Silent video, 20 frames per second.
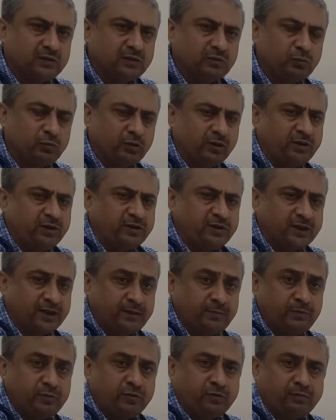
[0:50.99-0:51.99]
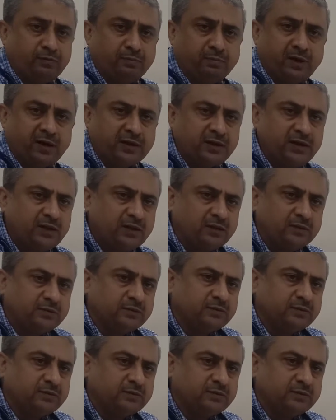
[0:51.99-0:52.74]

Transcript: what are the types of money,